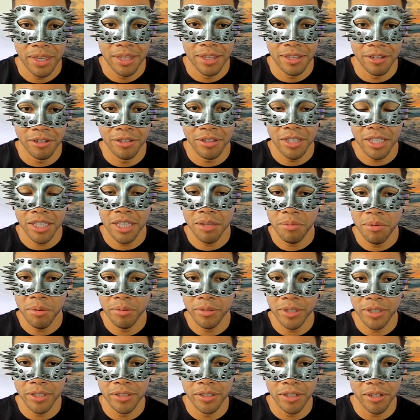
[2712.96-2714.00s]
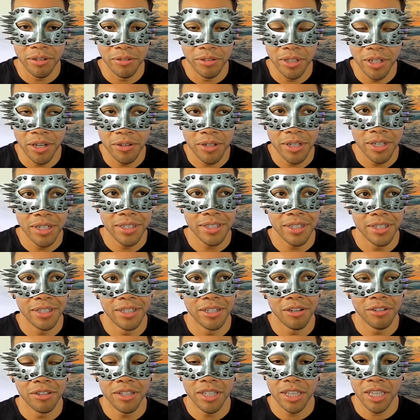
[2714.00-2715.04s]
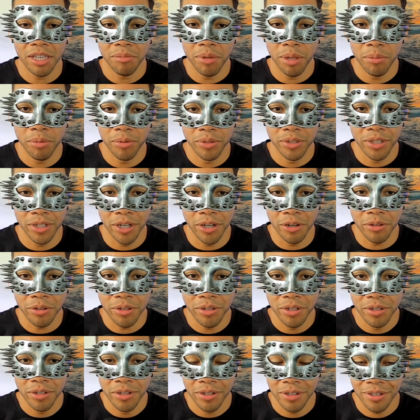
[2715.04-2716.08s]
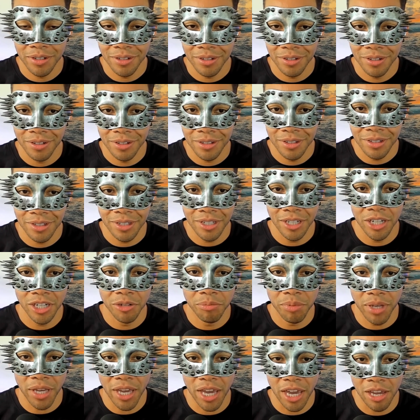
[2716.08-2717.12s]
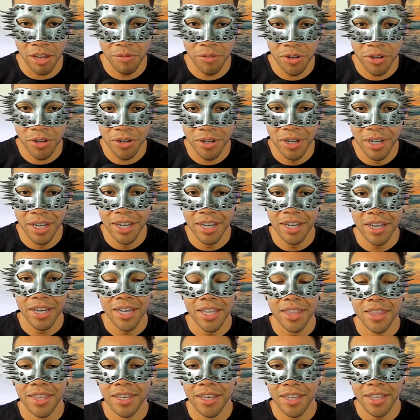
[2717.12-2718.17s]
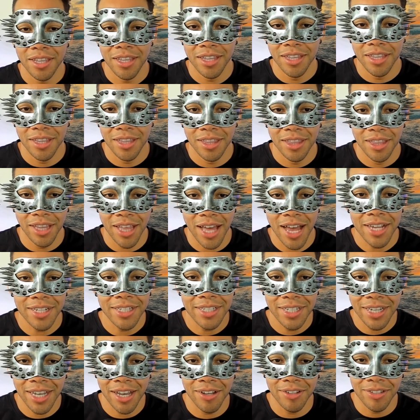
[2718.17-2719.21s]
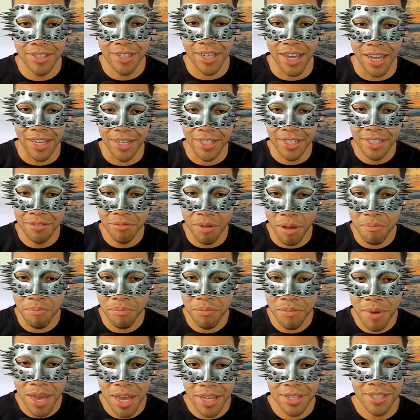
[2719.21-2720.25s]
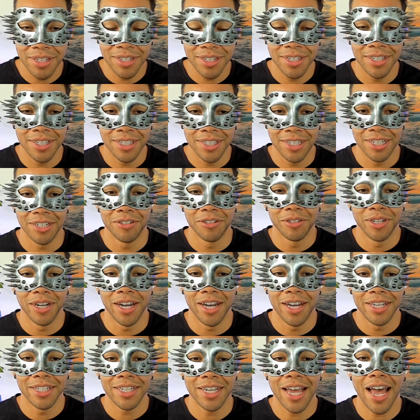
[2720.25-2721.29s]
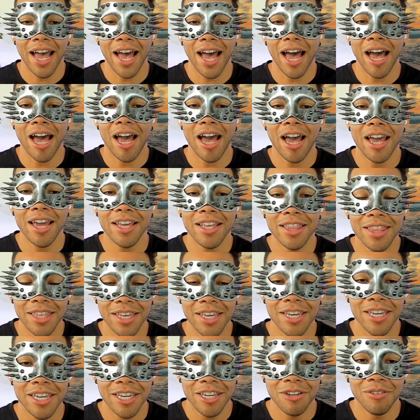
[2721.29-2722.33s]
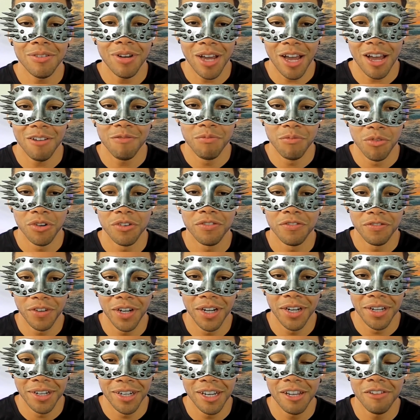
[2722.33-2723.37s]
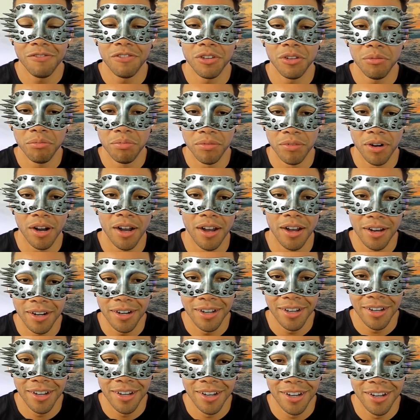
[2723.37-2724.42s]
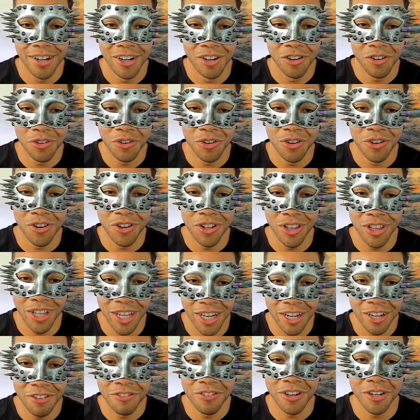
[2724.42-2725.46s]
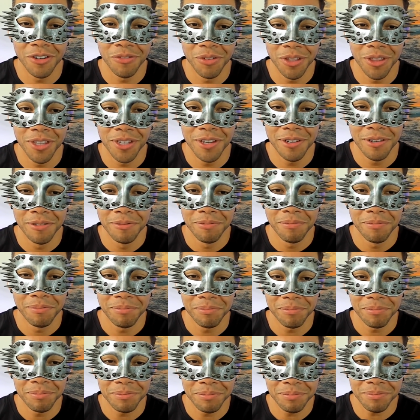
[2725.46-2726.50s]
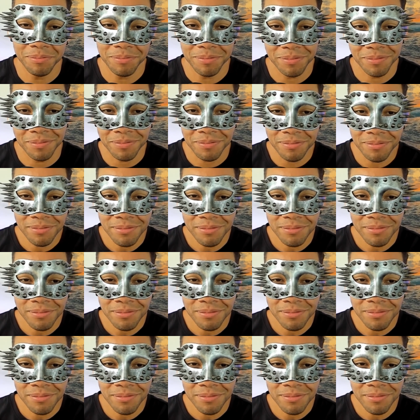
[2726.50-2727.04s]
Don't think that people don't notice, and don't think that people don't see your behavior. The last thing I'll say, this is my message to single guys. I think you'd have more fun if you brought a lady friend with you.